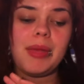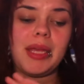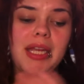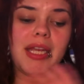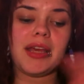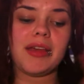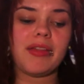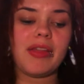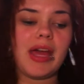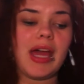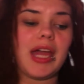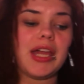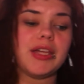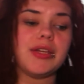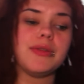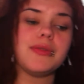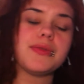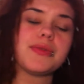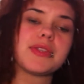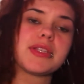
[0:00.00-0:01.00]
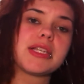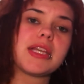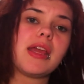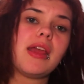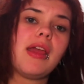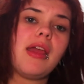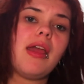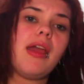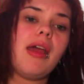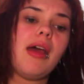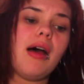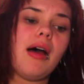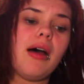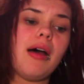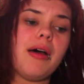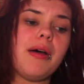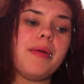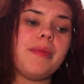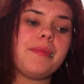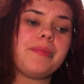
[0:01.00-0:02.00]
meaning that I used
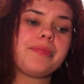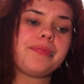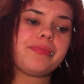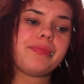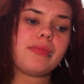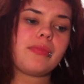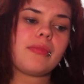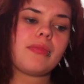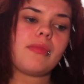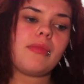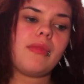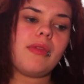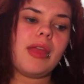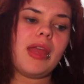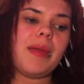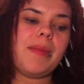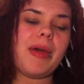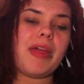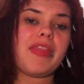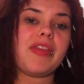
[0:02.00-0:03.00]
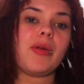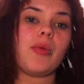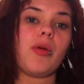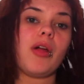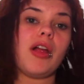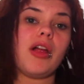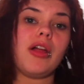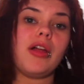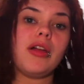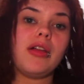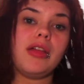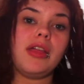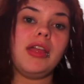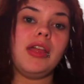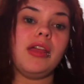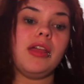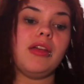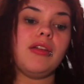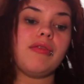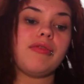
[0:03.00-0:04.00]
a method where
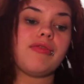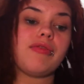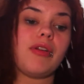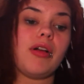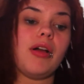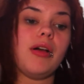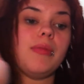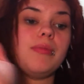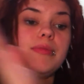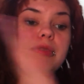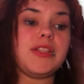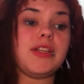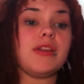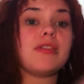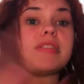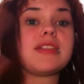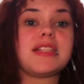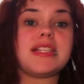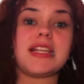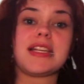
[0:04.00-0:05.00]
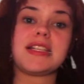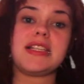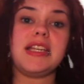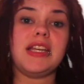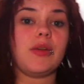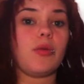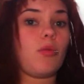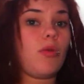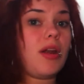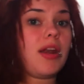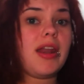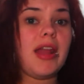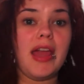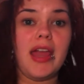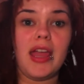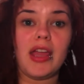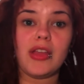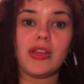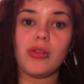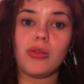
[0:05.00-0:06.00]
from 0 to 60 in one
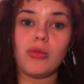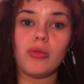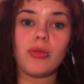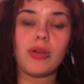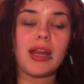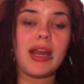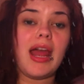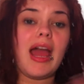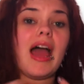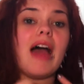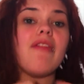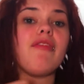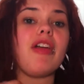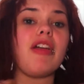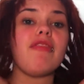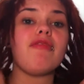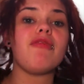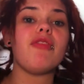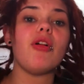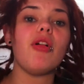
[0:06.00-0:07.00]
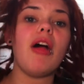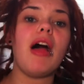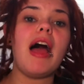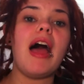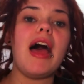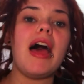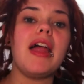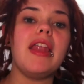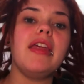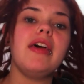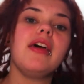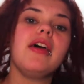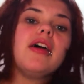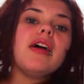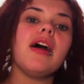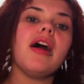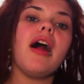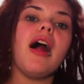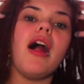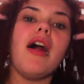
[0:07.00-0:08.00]
day you can have a full head
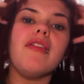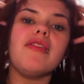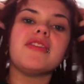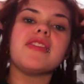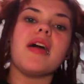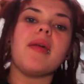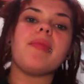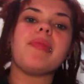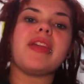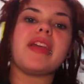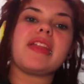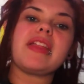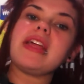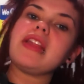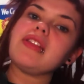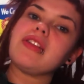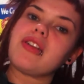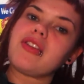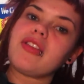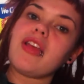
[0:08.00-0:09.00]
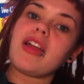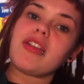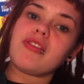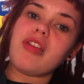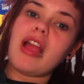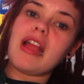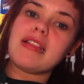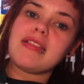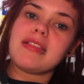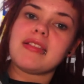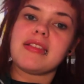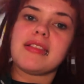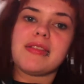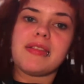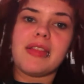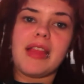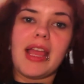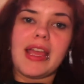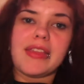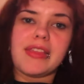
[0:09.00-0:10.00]
of something that looks like dreads,
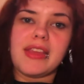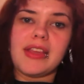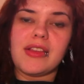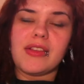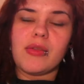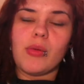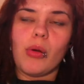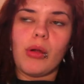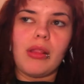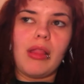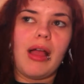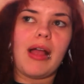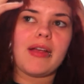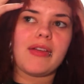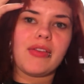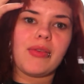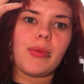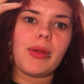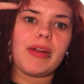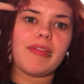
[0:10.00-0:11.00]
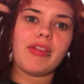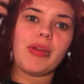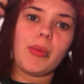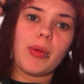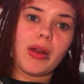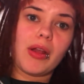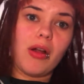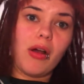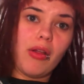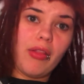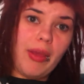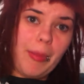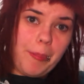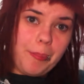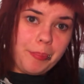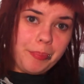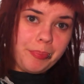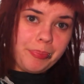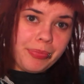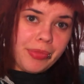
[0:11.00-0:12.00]
like these, or locks, whatever you want to call
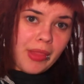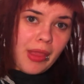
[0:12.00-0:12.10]
them.